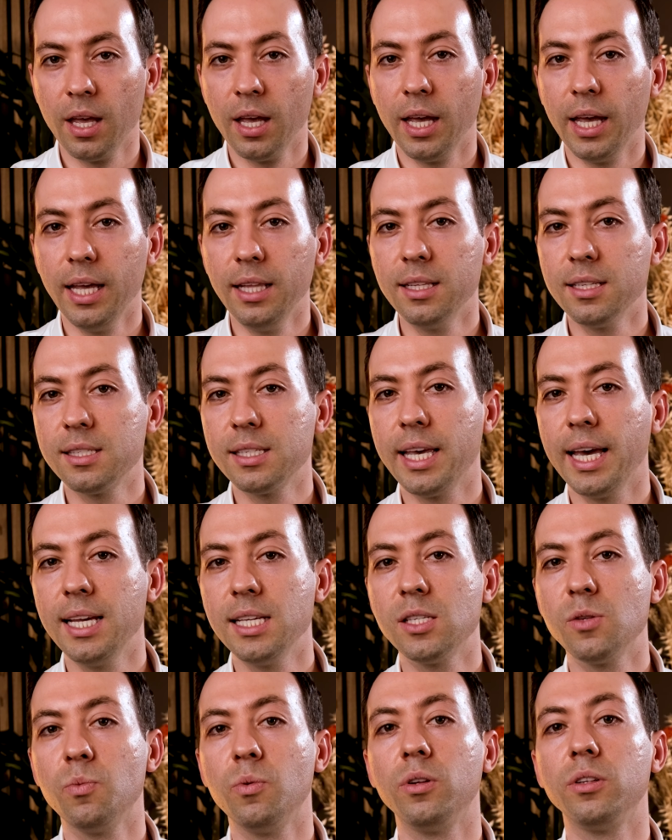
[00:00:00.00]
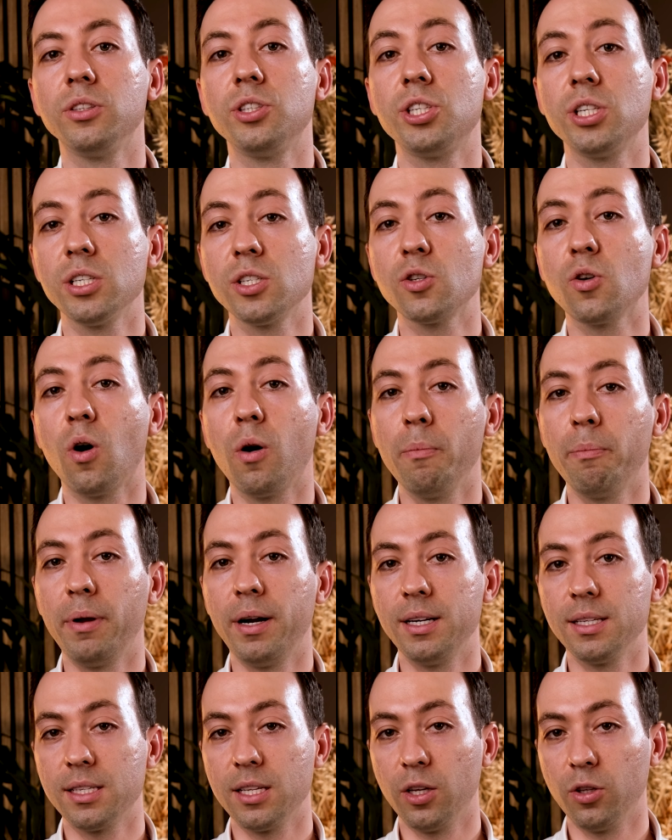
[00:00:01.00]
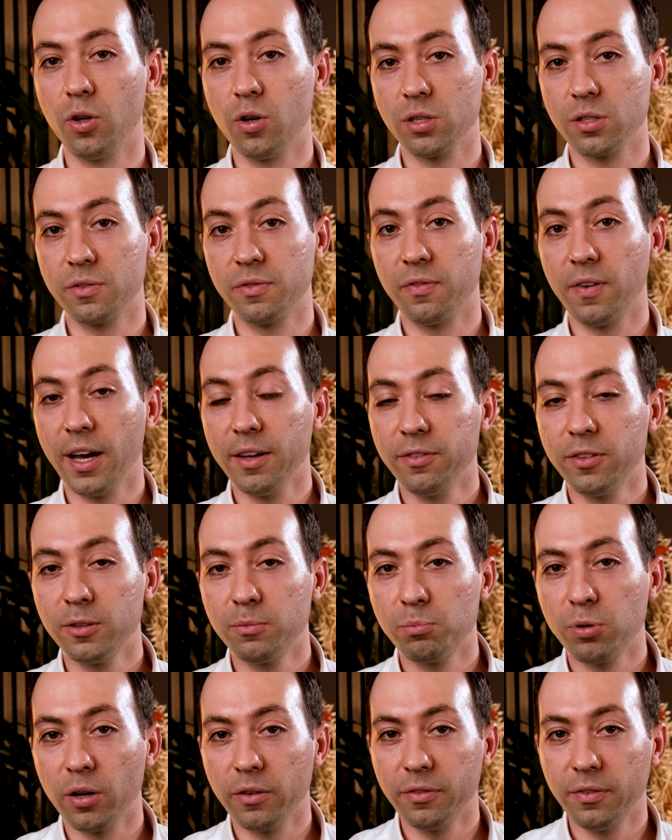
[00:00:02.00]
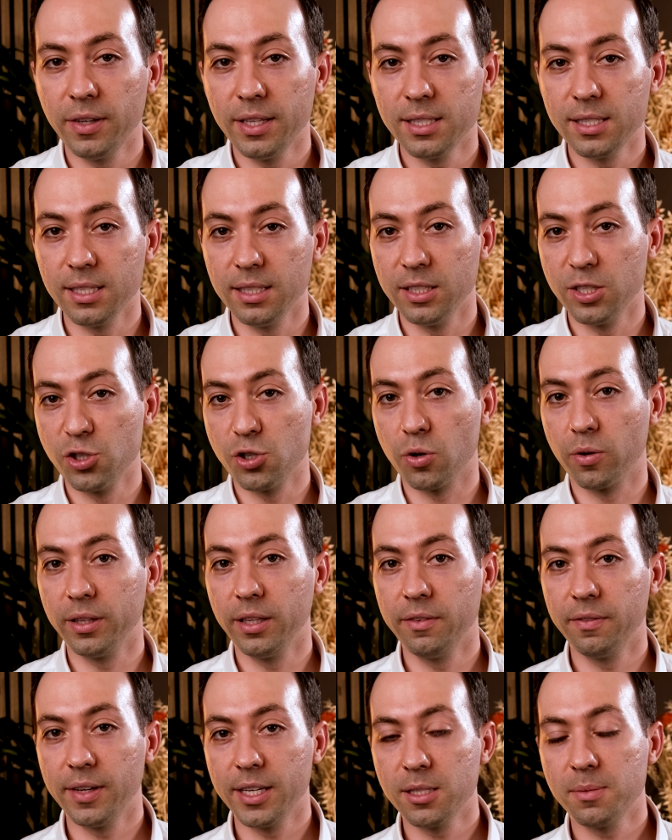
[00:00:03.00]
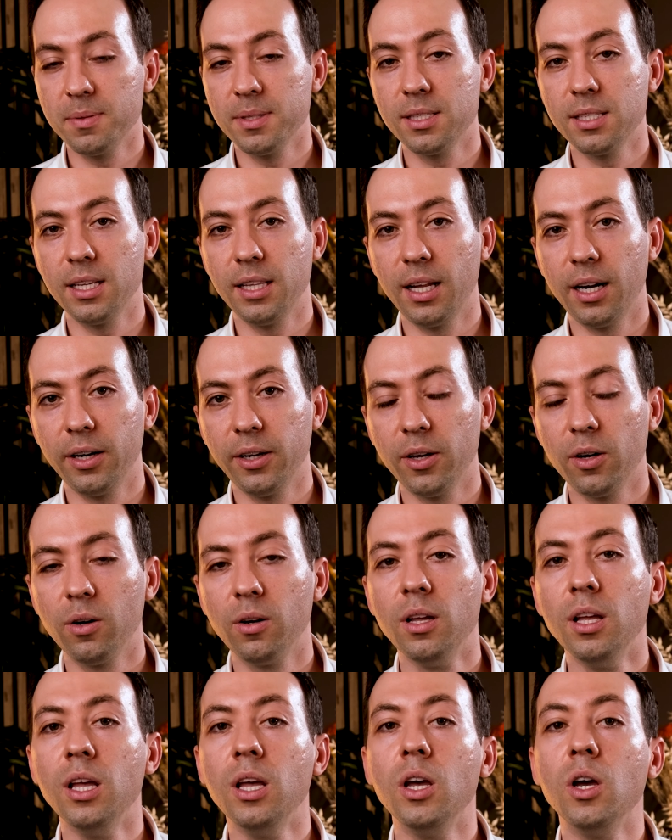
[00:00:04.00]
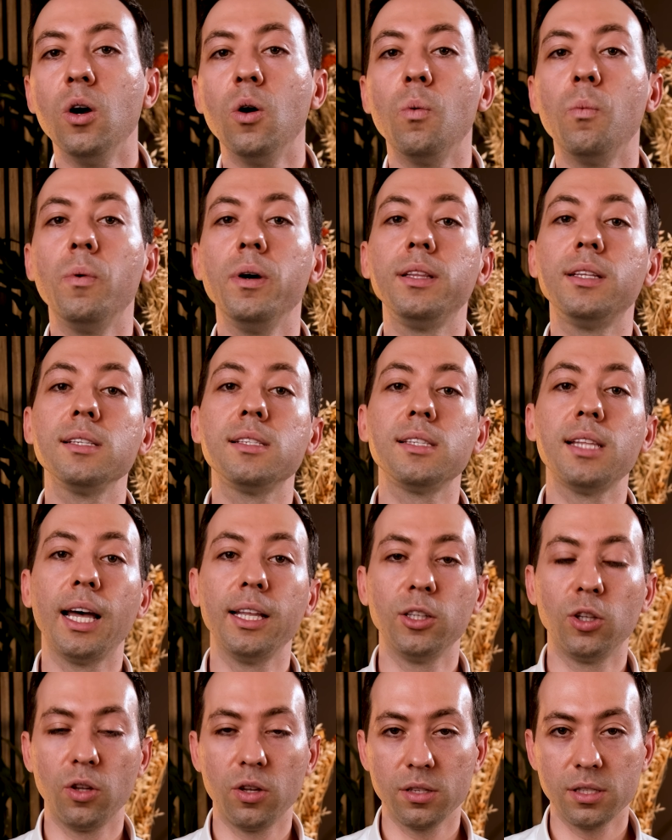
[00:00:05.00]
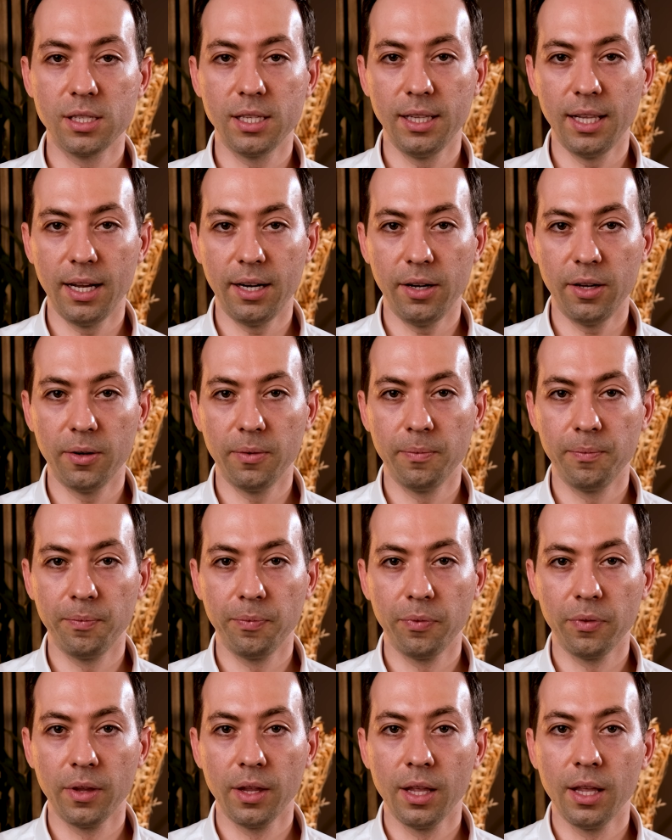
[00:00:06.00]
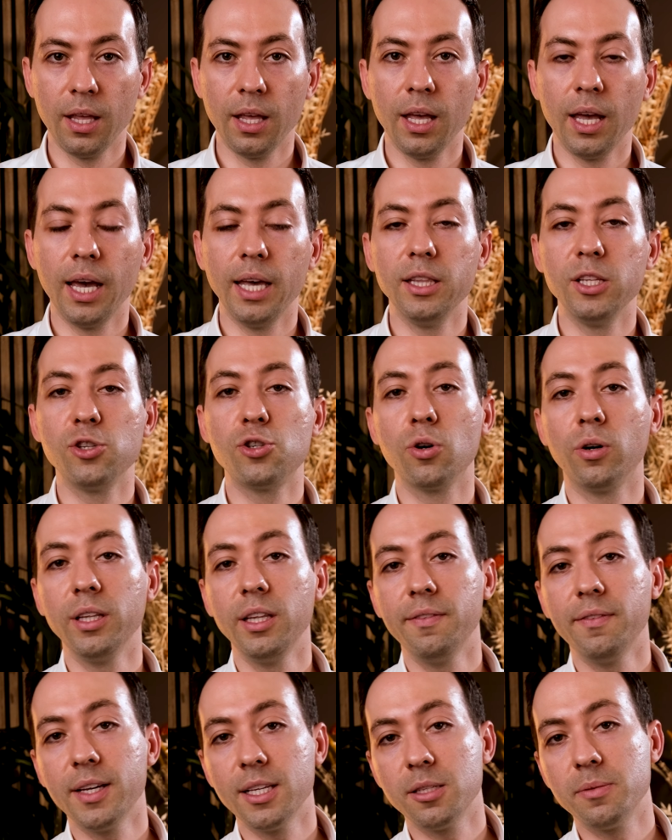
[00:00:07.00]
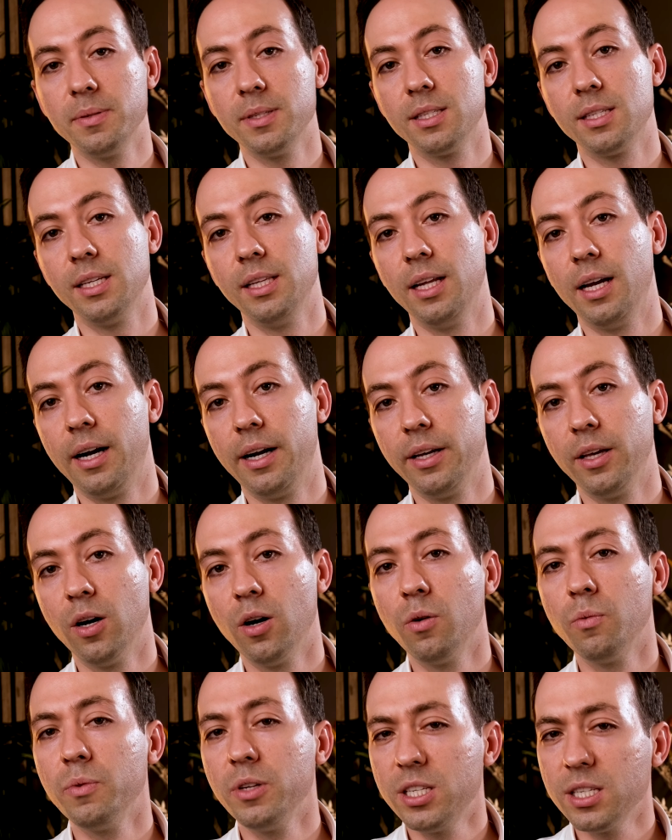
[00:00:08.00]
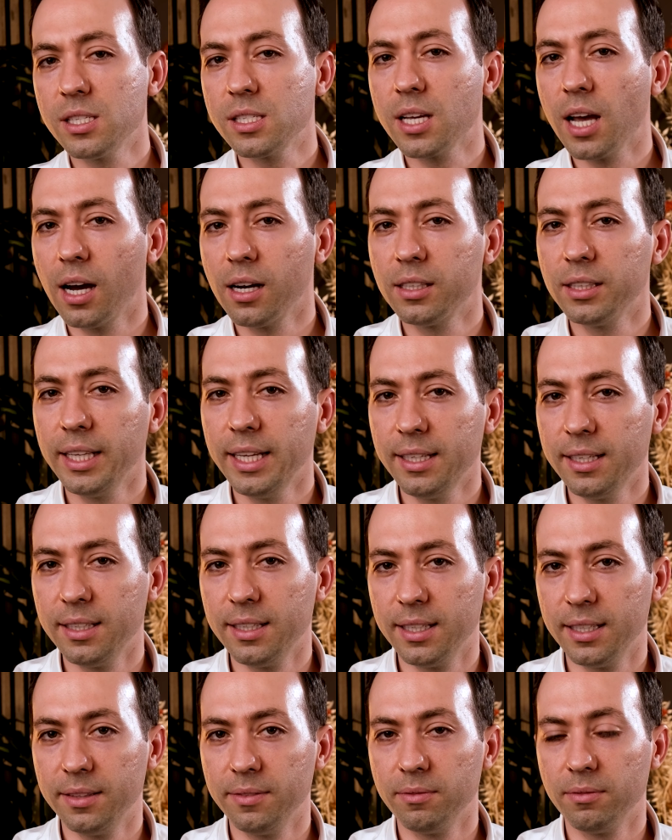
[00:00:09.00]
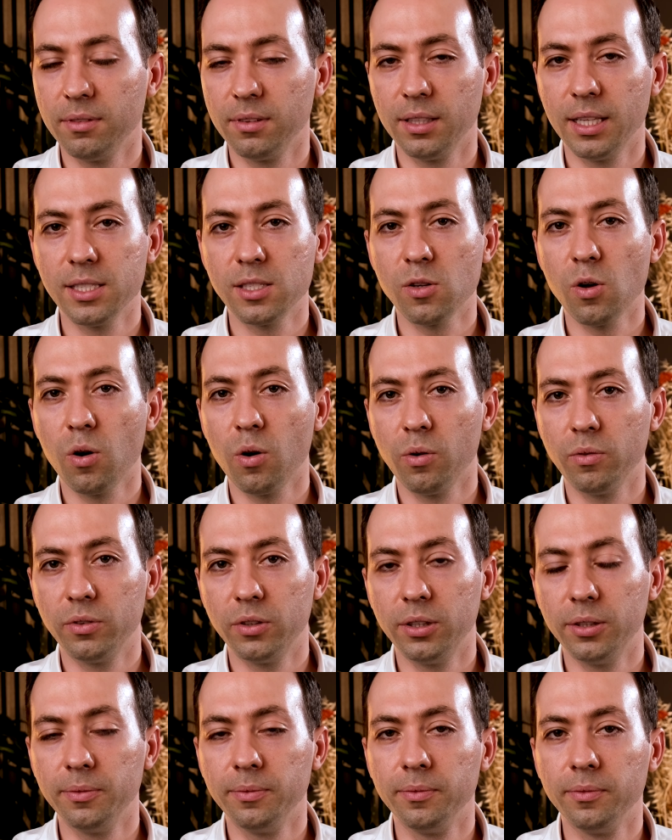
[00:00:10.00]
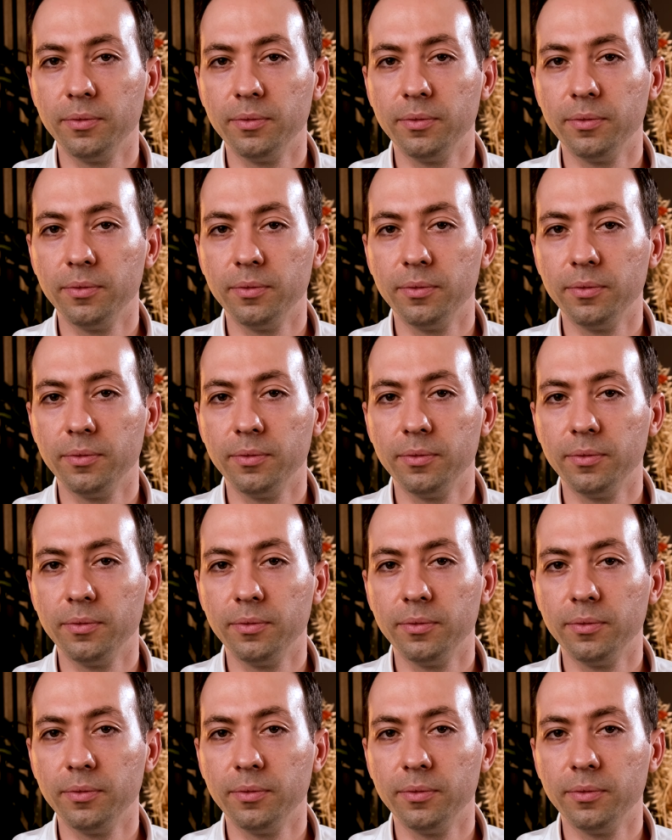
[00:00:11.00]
In this case, we'll just compare Sadong's 5-year profits in the joint investment scenario with the standalone scenario. In the joint investment scenario, we just calculated it. Let's go over.